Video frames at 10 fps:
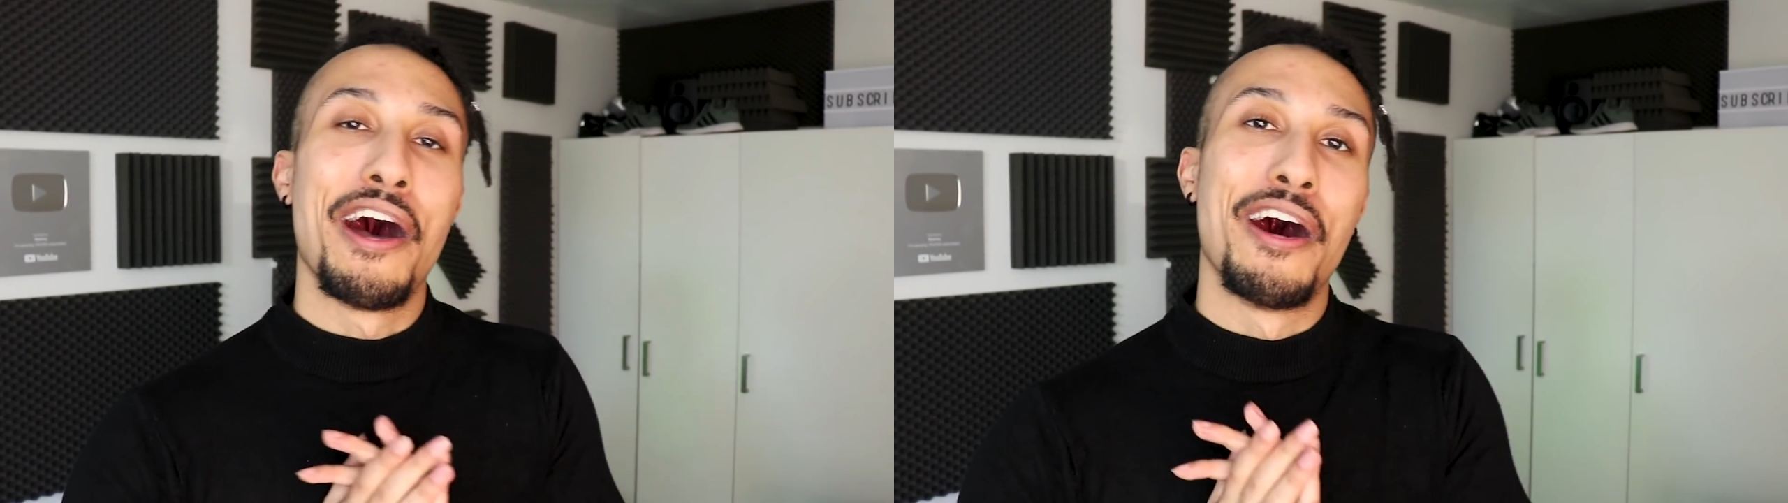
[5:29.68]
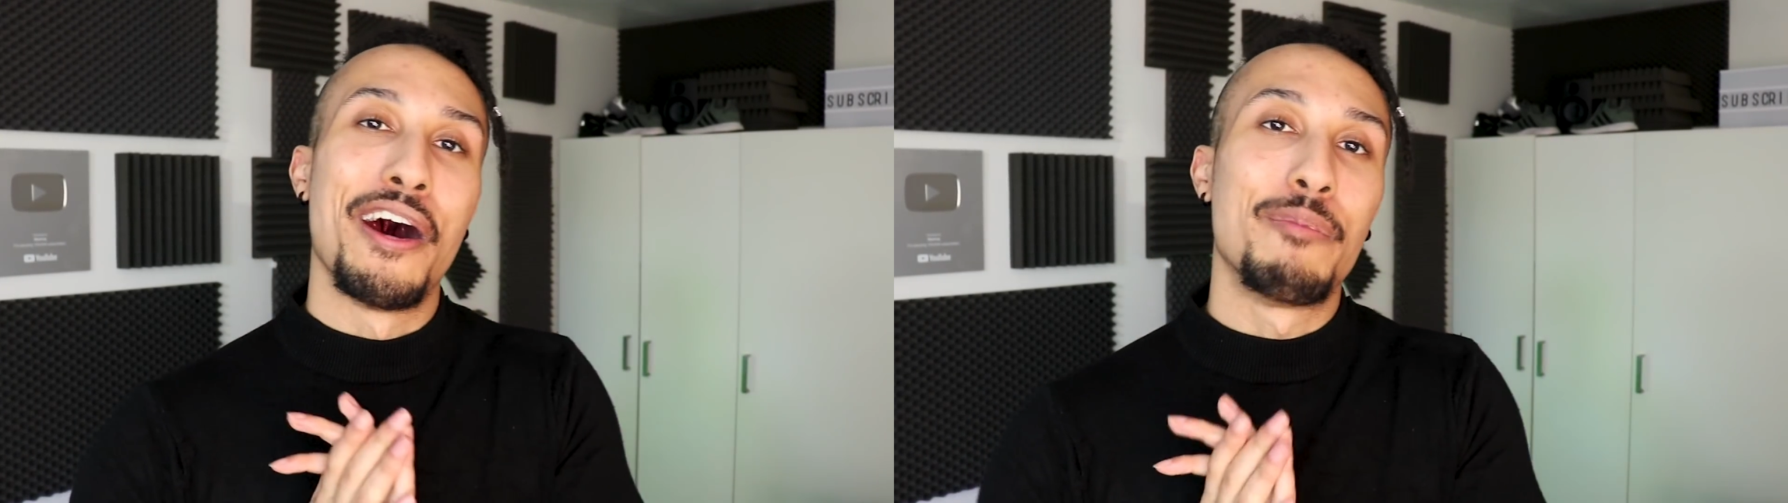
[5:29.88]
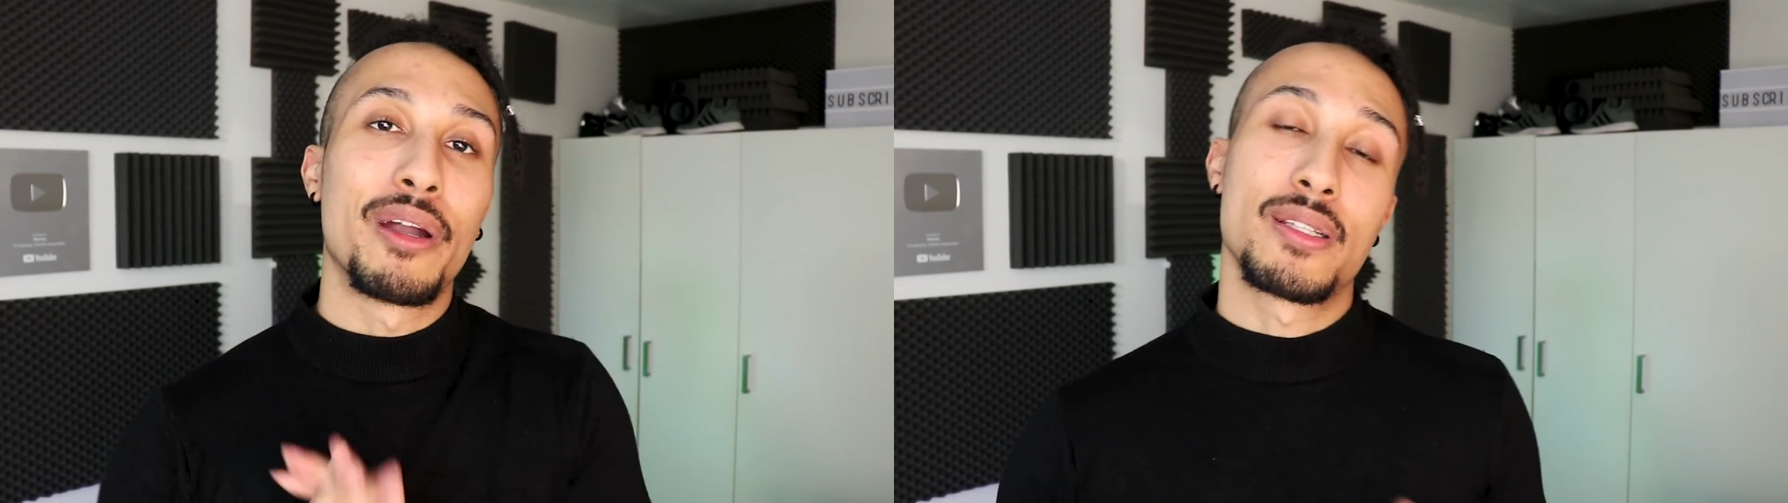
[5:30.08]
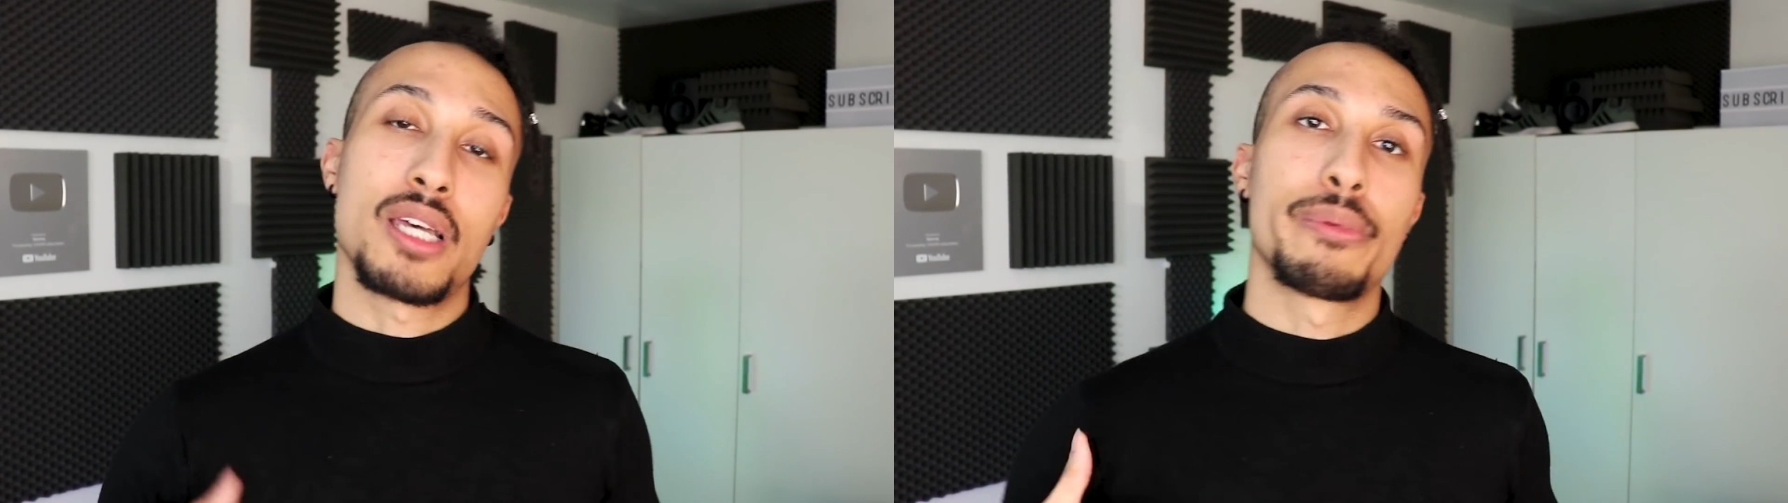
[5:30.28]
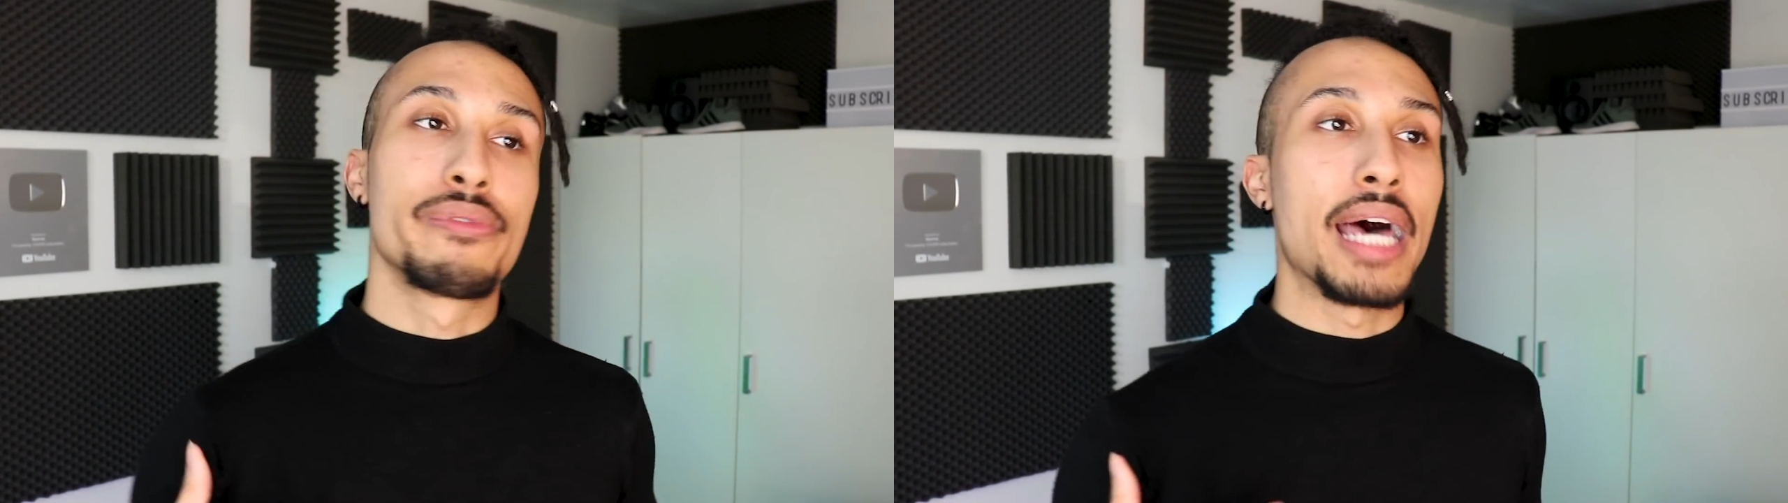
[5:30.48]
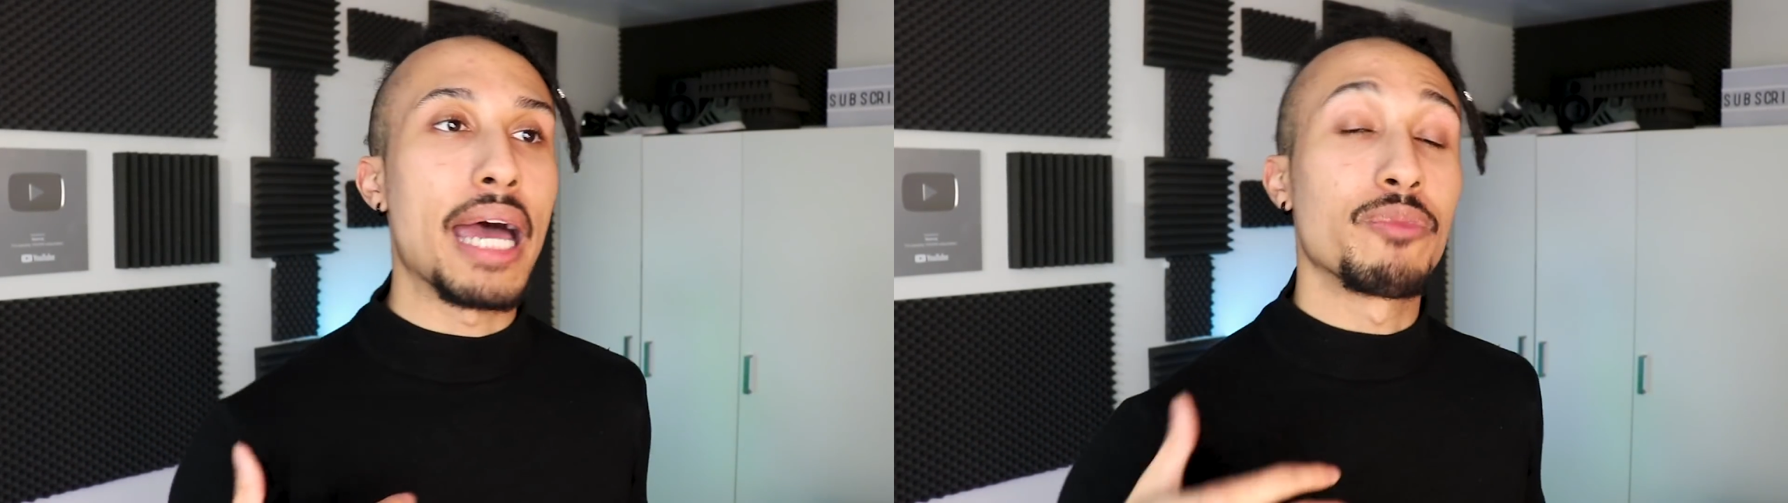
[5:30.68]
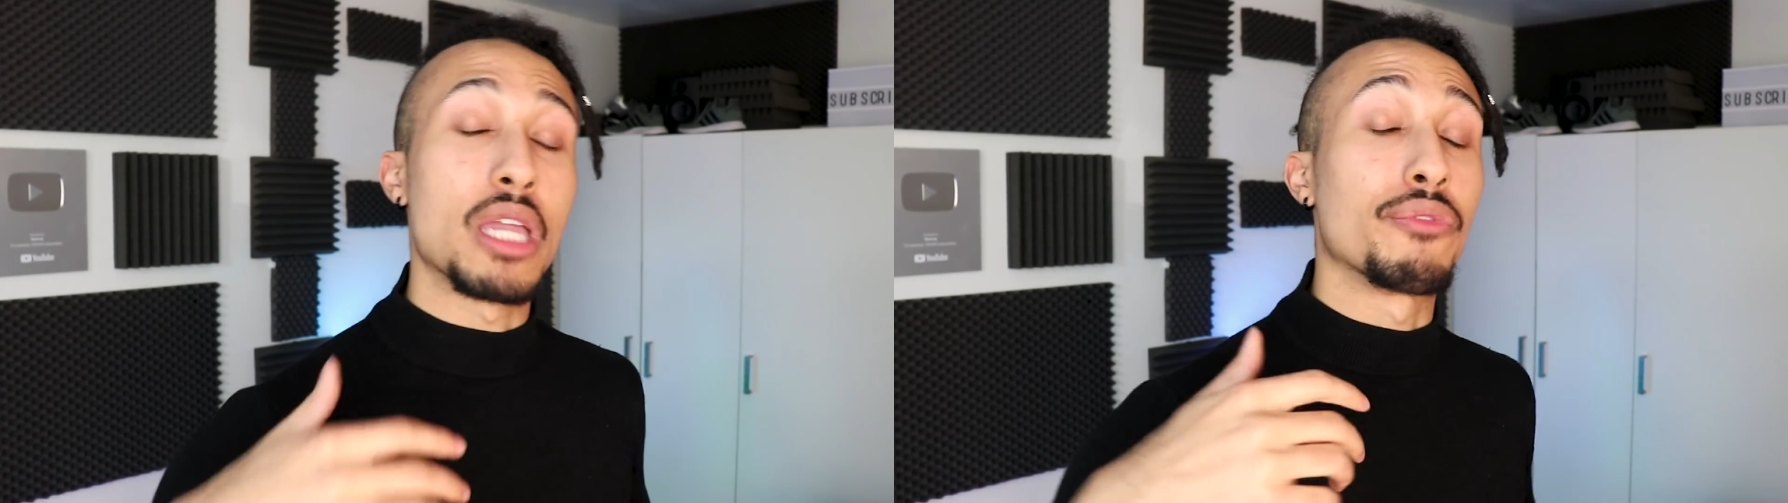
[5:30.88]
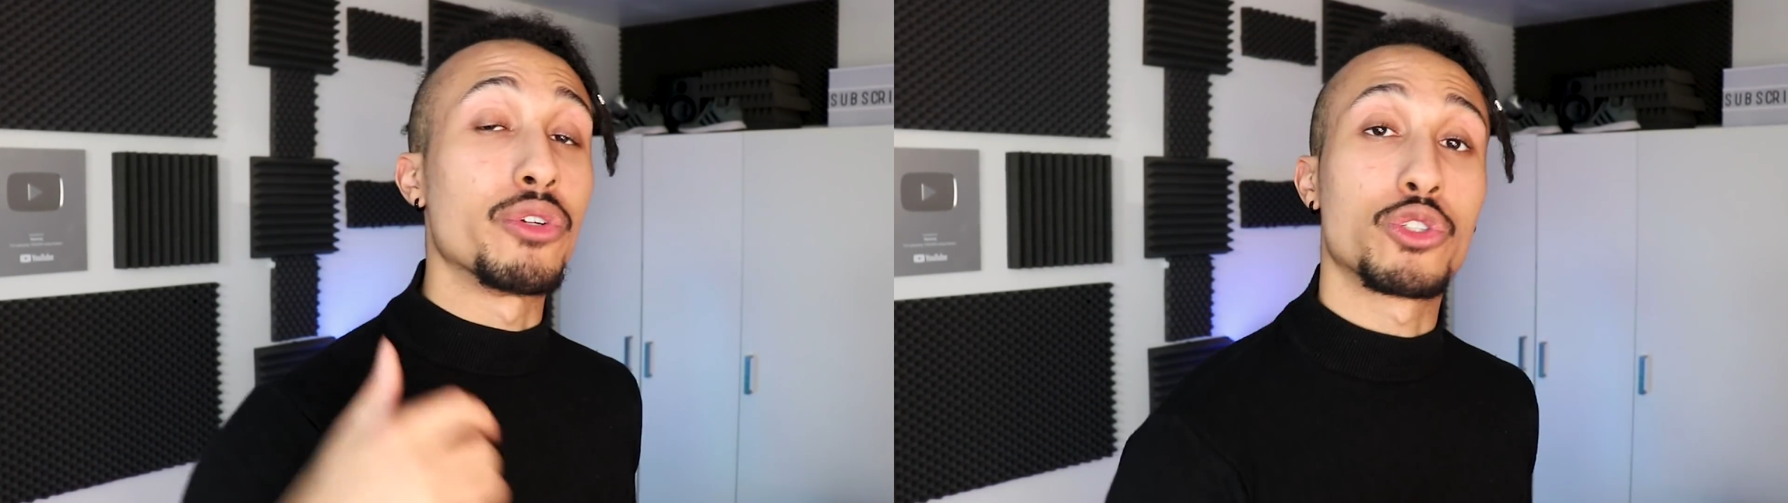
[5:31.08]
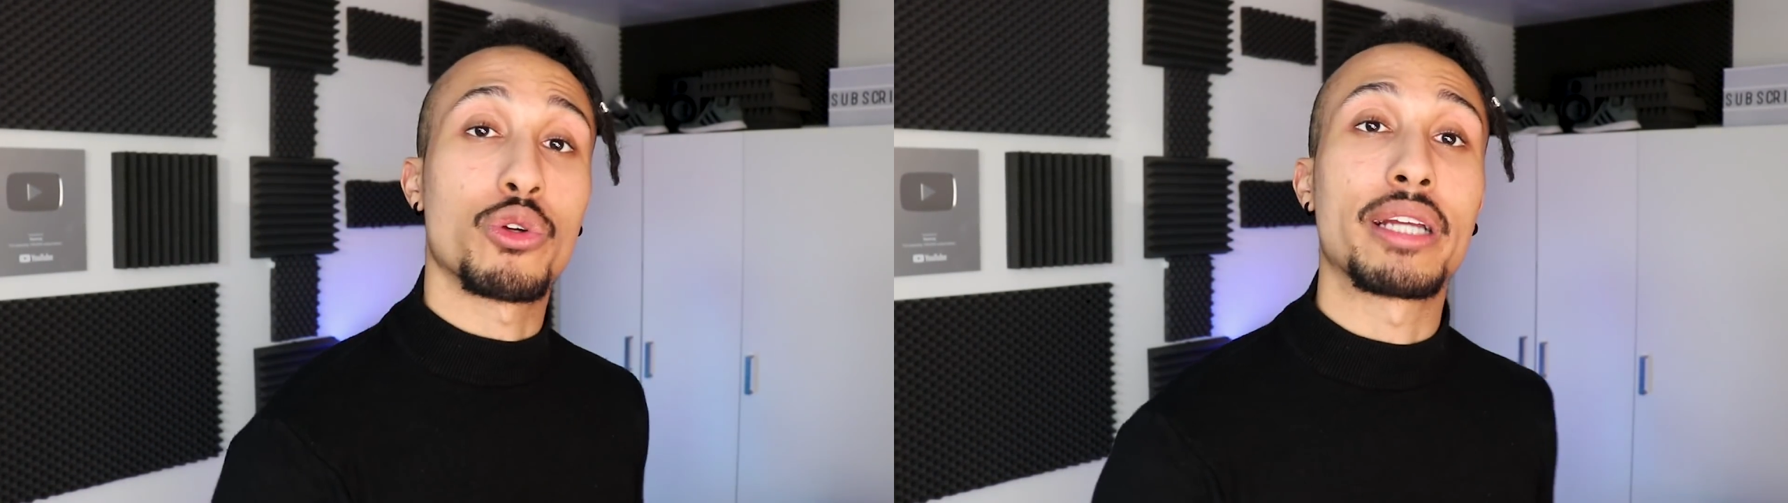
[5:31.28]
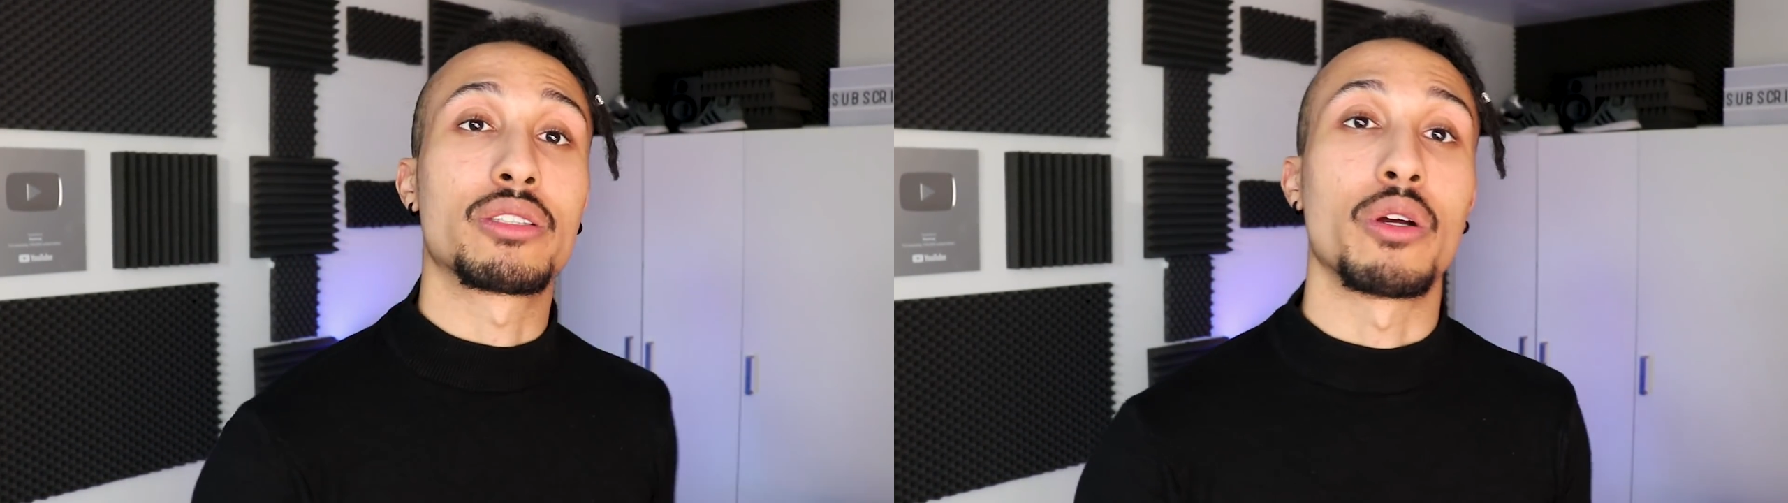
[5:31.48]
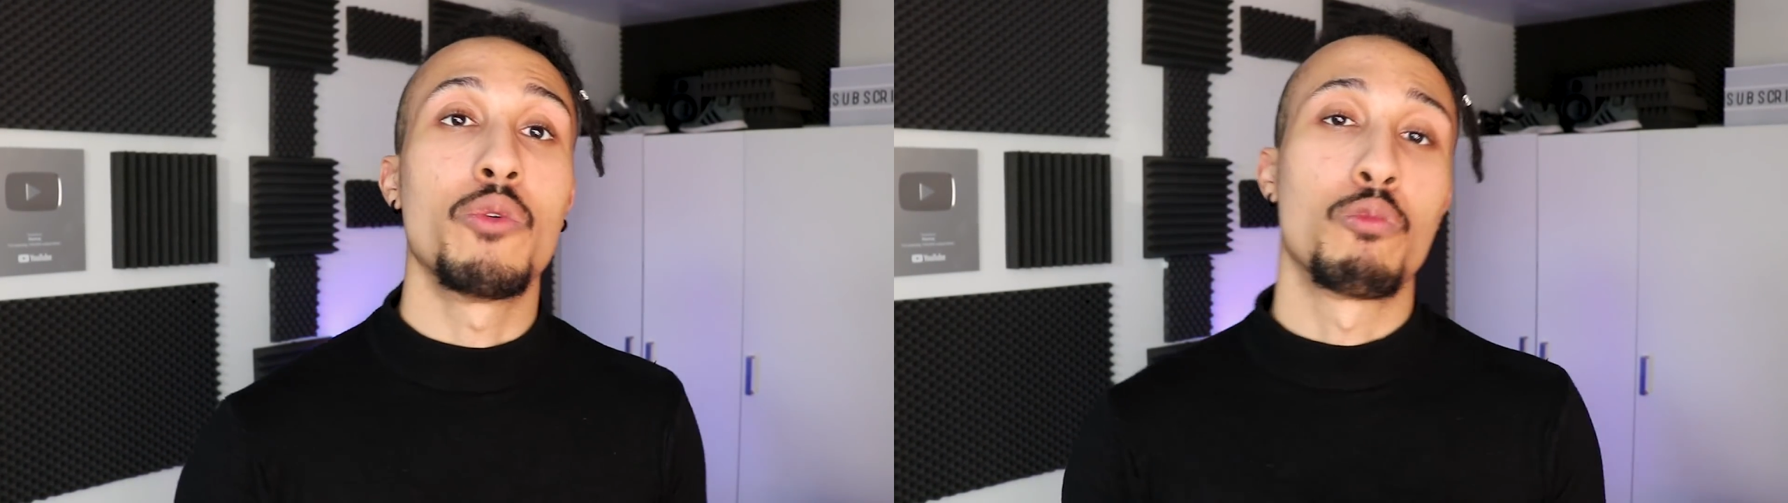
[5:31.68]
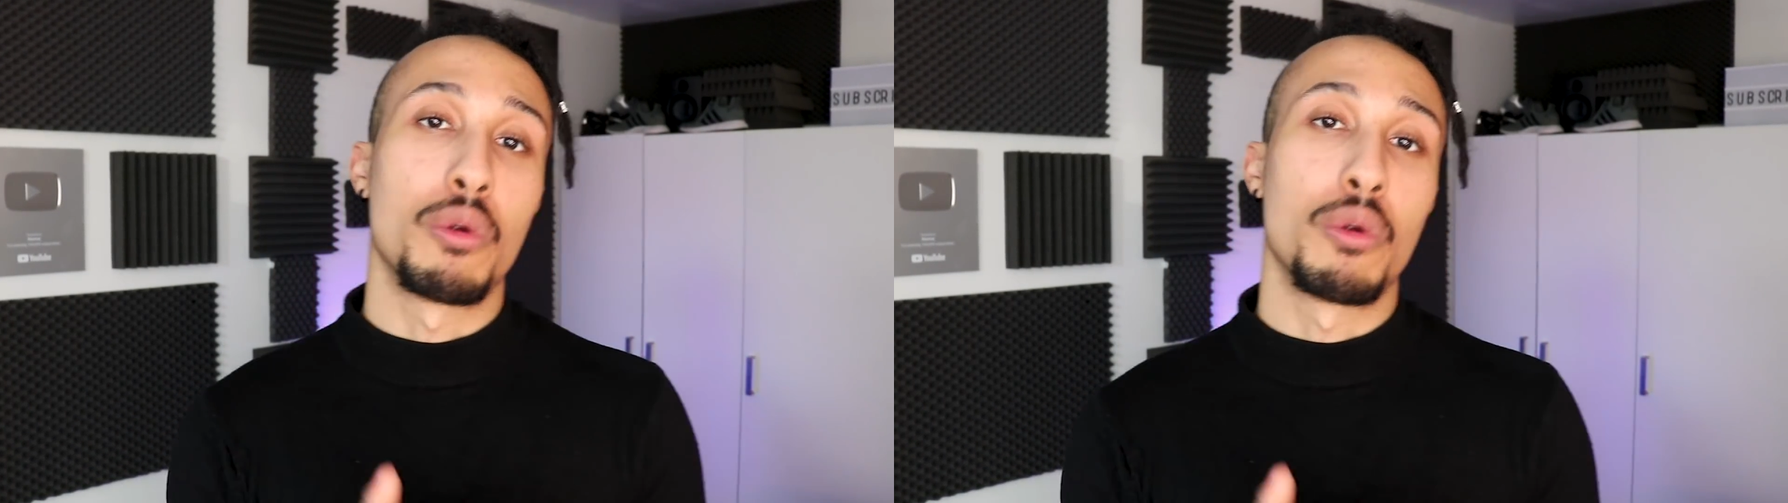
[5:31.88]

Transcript: uh, but on top of that if you're trying to